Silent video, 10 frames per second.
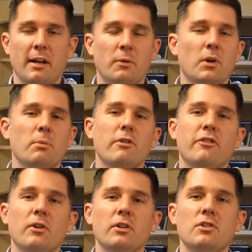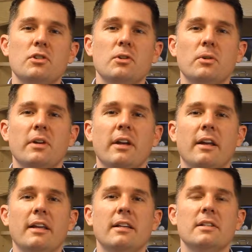And what I'm referring to
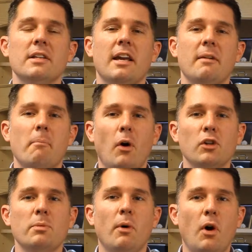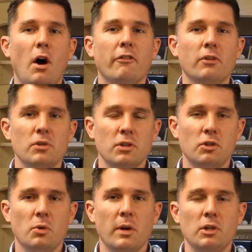is a multiple offer
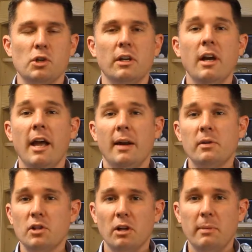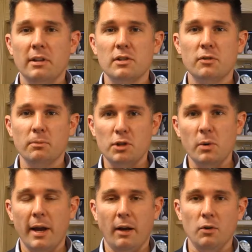situation. And I want to talk about this from
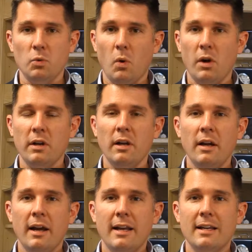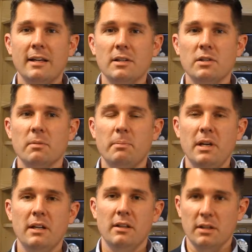two angles. One is
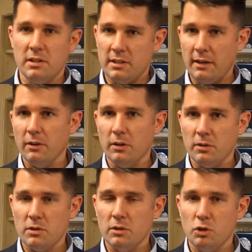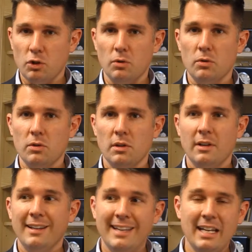being in the seller's shoes,
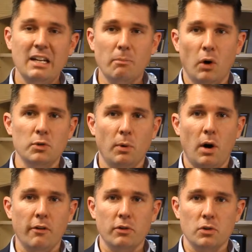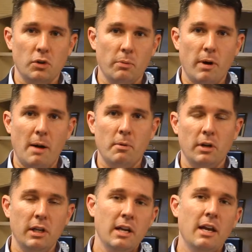getting multiple offers on your
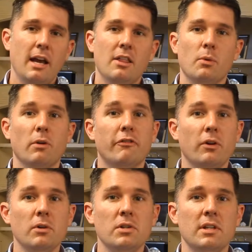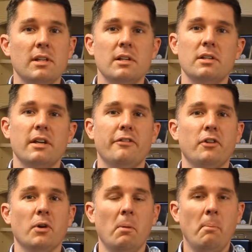property. And the reverse is if
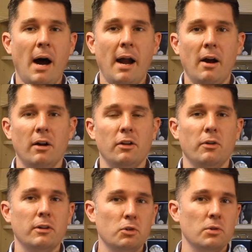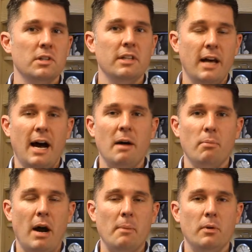you're a buyer and you're interested in a
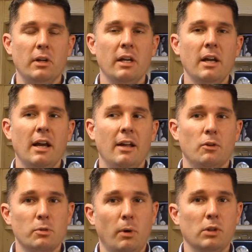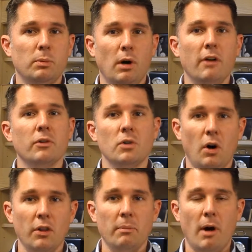hot property and there's multiple offers
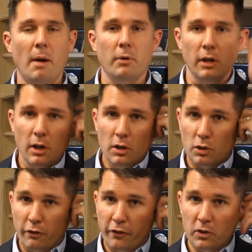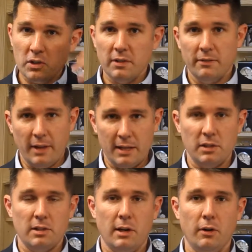on the property. So first,
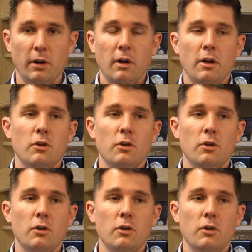as a seller.